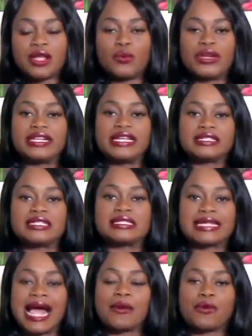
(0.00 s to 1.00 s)
We need to
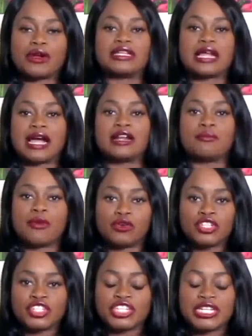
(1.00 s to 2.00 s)
stop running on
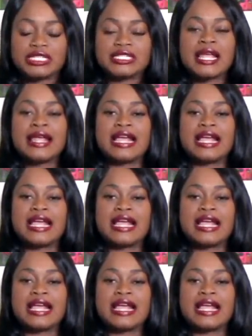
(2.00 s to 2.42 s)
emotions